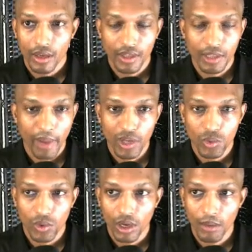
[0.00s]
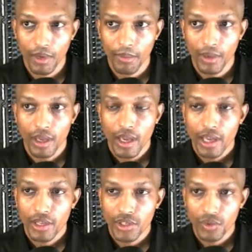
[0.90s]
this page will come up.
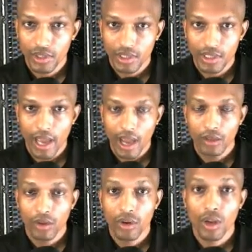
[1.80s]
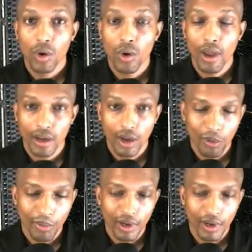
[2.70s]
As soon as it's downloaded, go ahead and open